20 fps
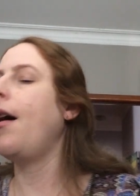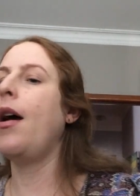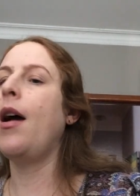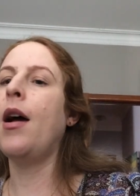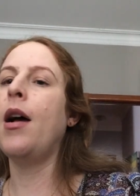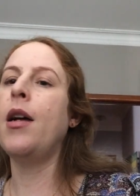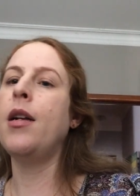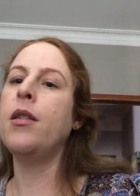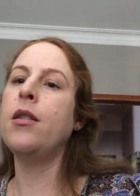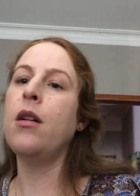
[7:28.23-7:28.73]

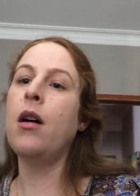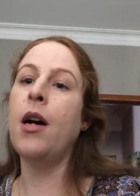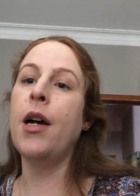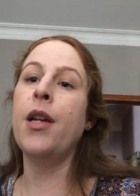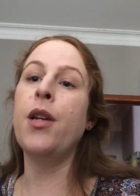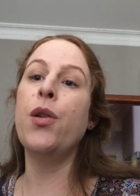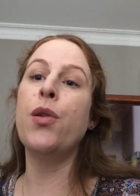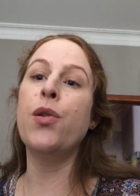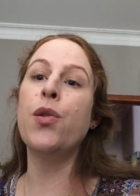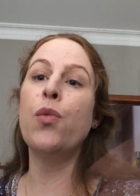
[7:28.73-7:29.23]
and I
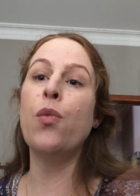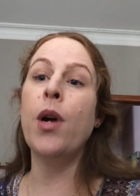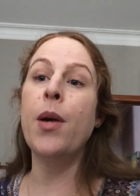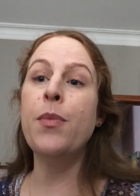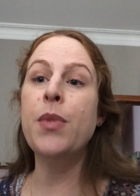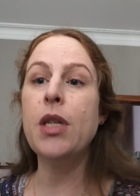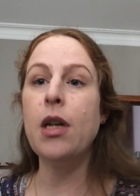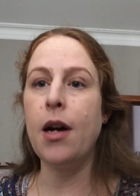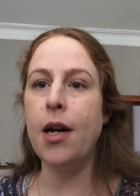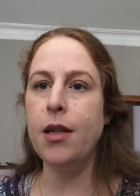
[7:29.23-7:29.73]
use
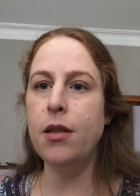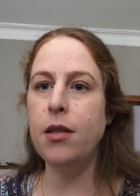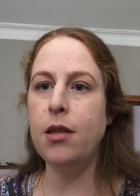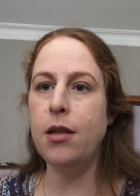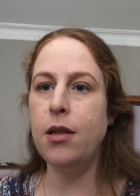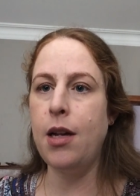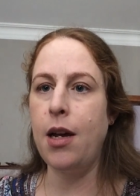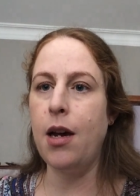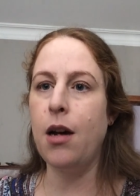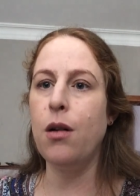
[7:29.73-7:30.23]

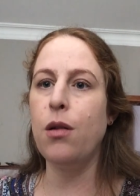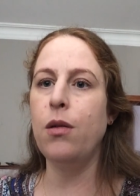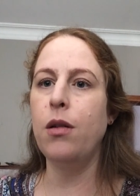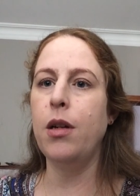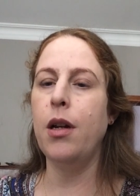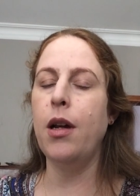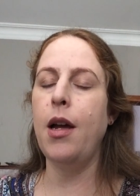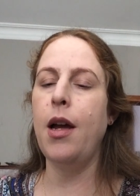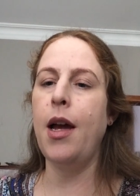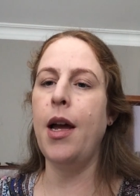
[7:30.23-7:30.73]
websites now,
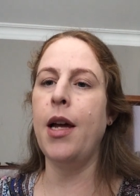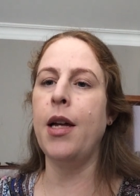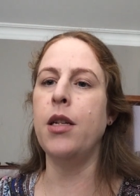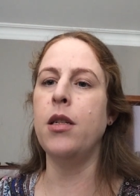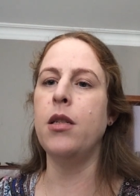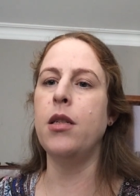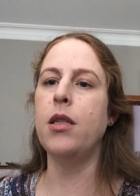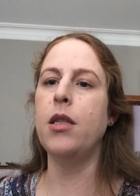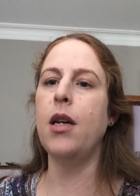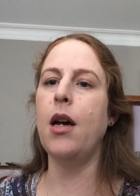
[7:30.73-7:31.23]

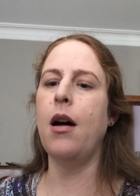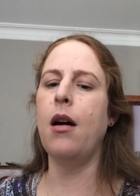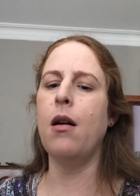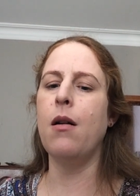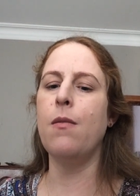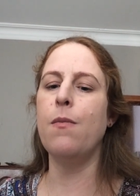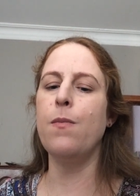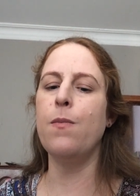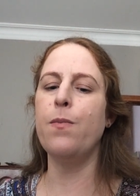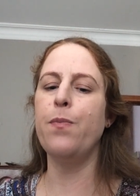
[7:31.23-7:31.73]
and
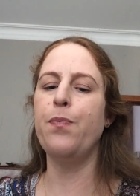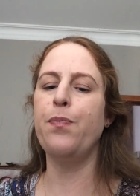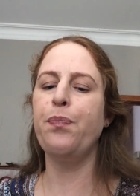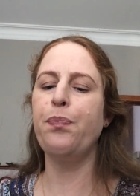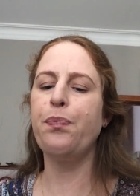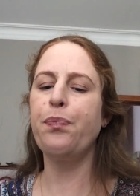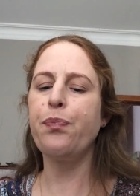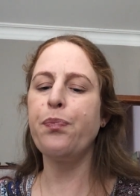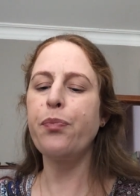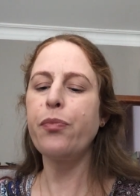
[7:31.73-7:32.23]
um,
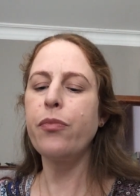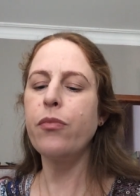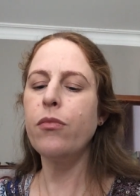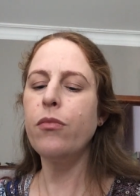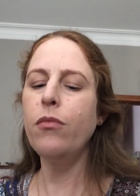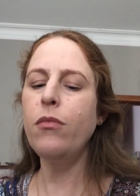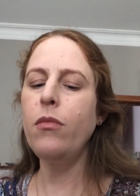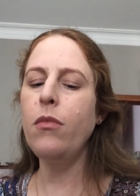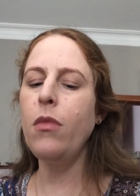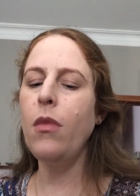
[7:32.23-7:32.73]

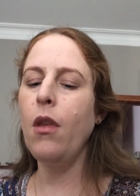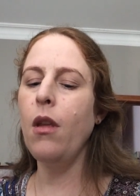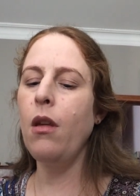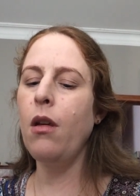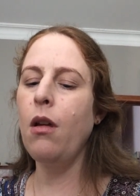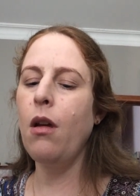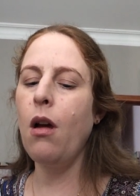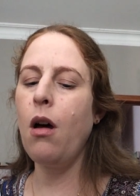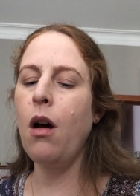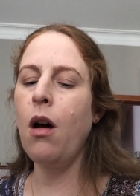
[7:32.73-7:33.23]

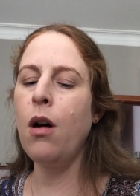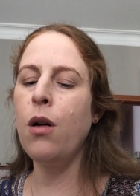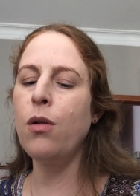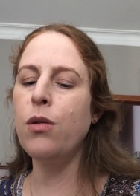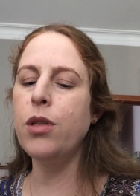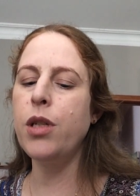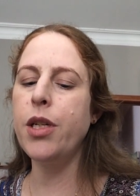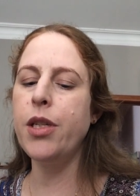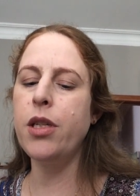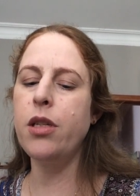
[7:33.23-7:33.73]

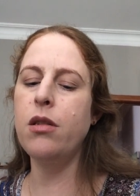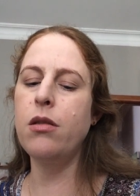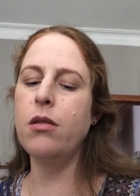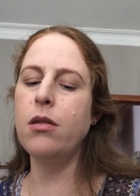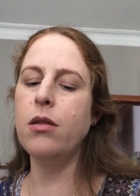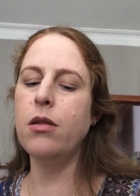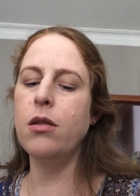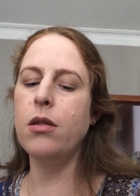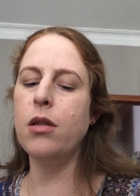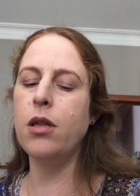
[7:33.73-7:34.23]
I'll just
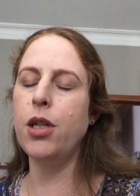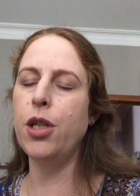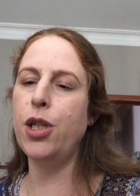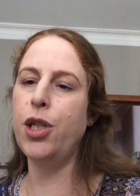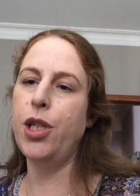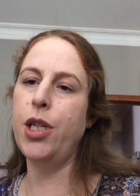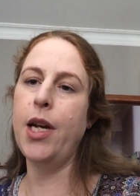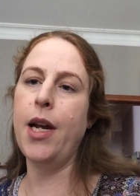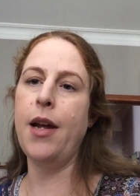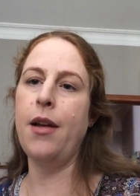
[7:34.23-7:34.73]

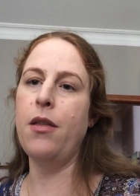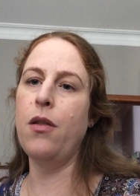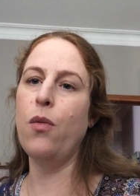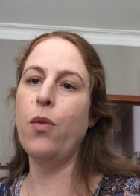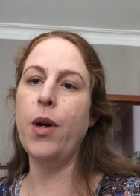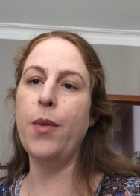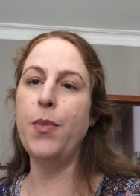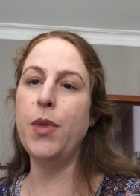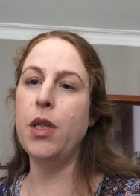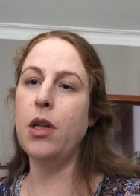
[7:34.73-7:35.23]
share the
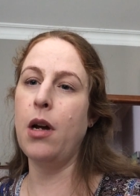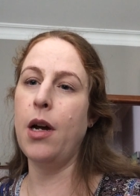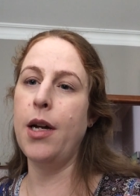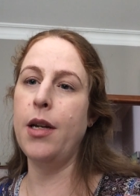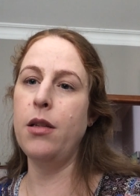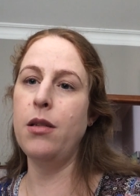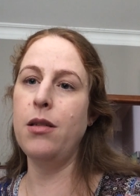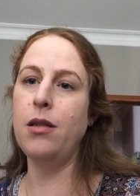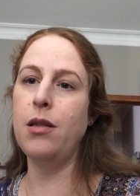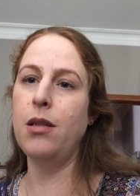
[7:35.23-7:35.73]

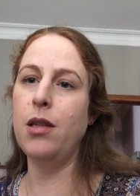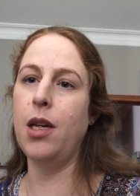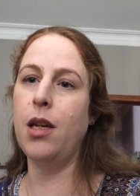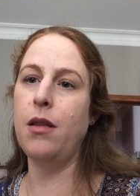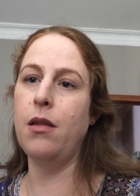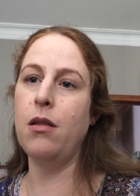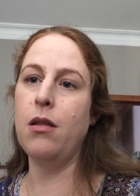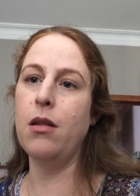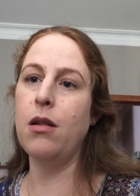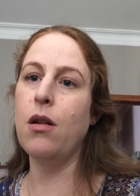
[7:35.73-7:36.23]
websites
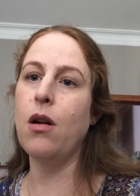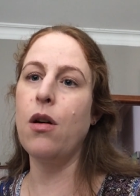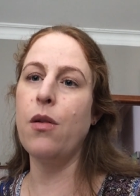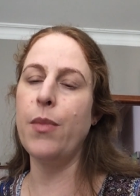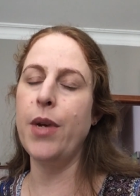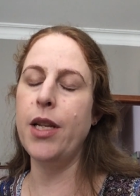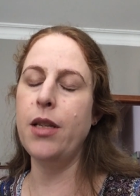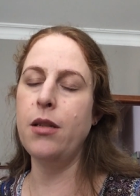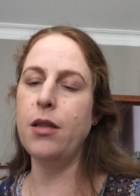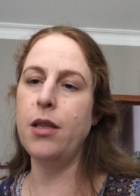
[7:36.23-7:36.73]
in the
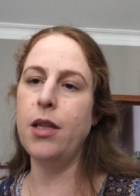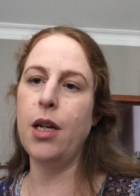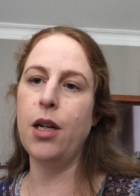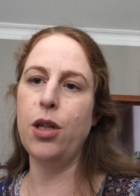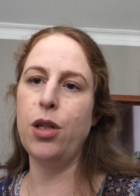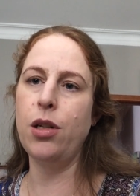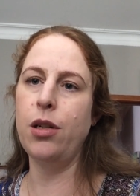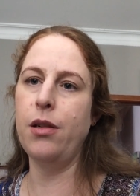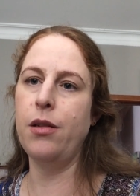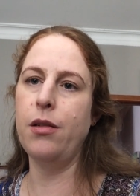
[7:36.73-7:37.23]
comment
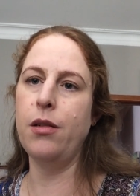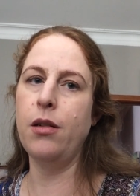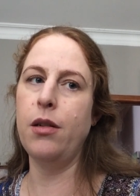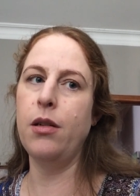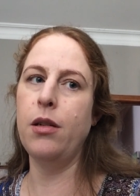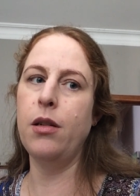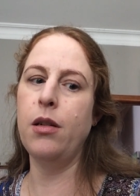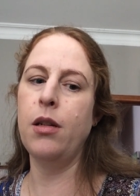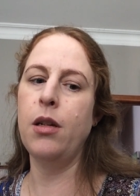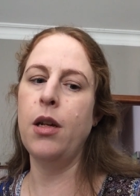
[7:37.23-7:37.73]
section
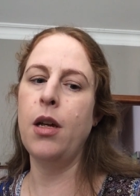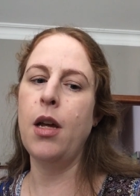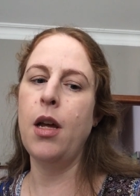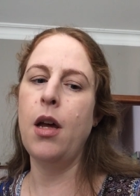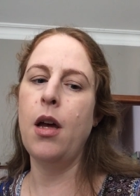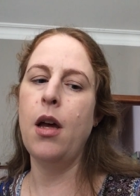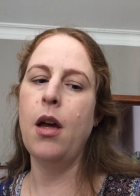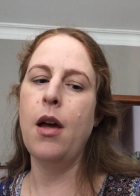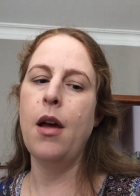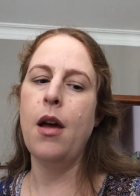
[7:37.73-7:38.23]

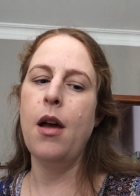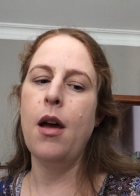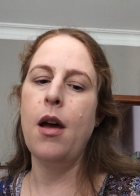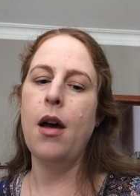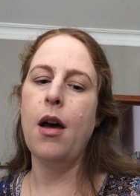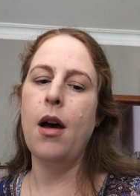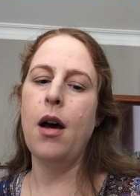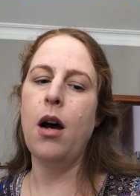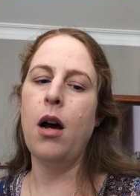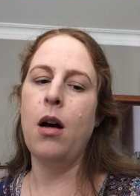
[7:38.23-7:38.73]

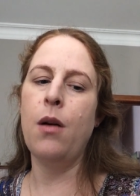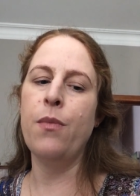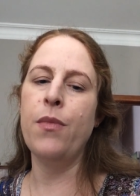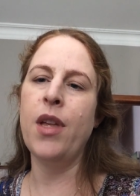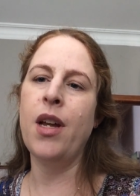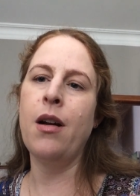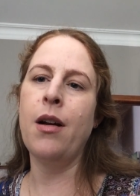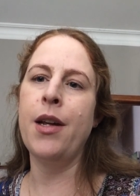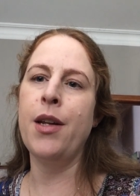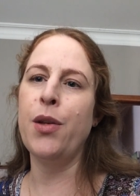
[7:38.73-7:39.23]
um,
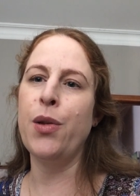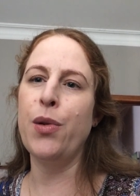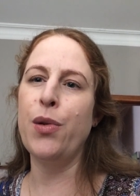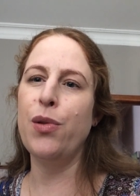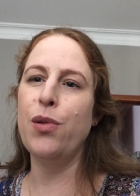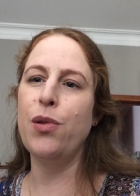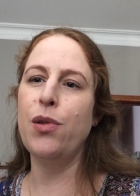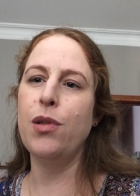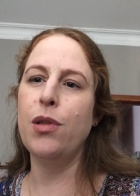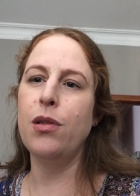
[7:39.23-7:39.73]
that I
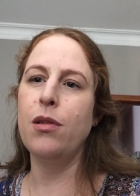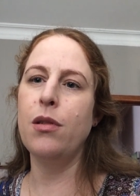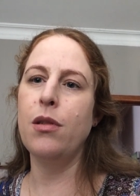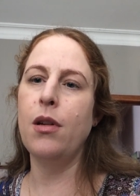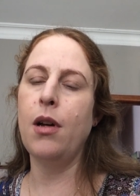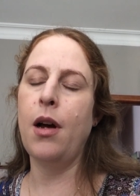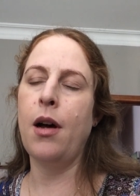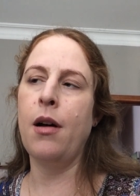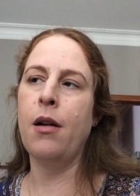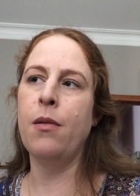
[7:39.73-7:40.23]
use.
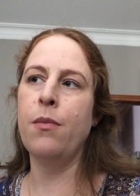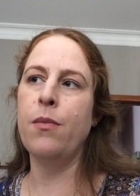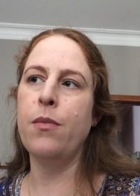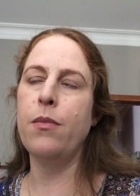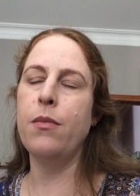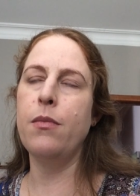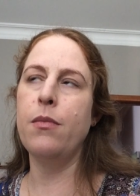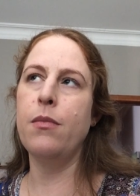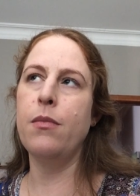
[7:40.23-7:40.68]
Um,